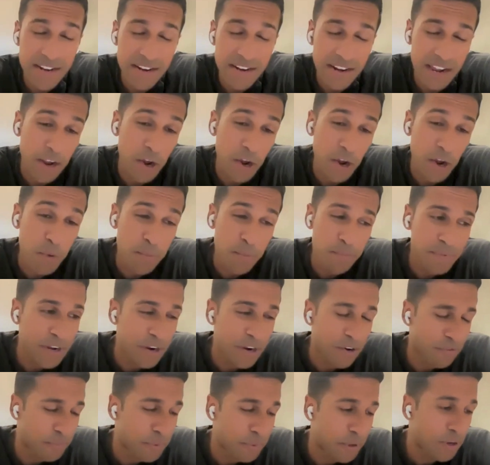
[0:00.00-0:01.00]
and I hope
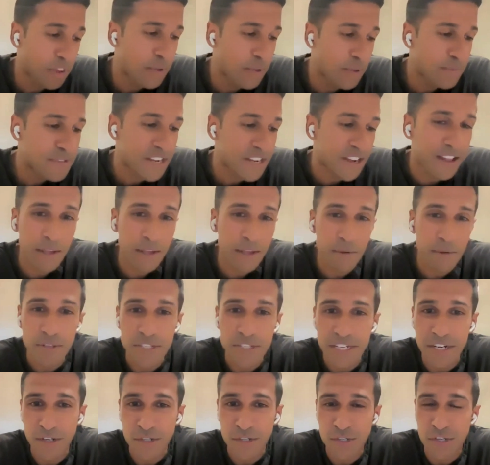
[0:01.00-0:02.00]
from your lips to Hollywood's
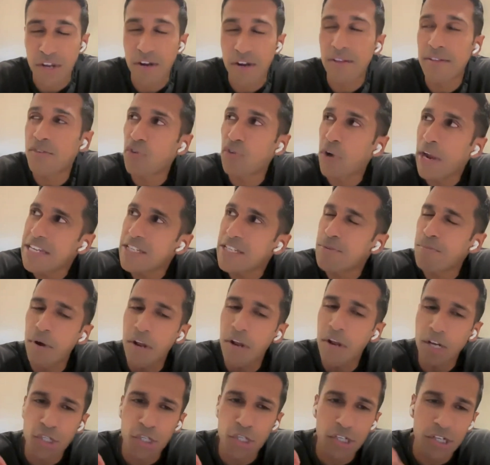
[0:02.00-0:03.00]
ears. Drake's
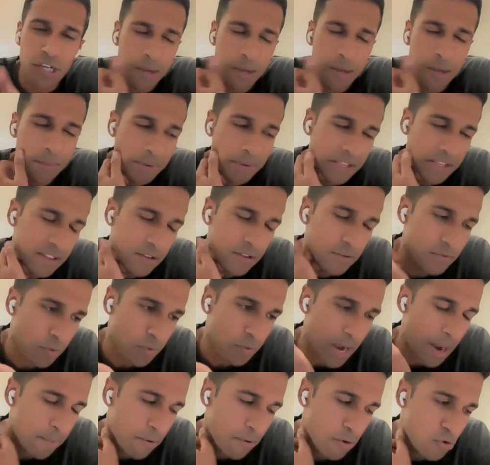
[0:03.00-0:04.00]
production company, the
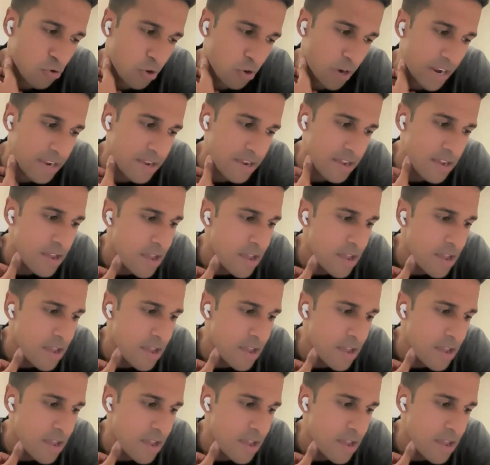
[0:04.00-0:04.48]
rapper Drake,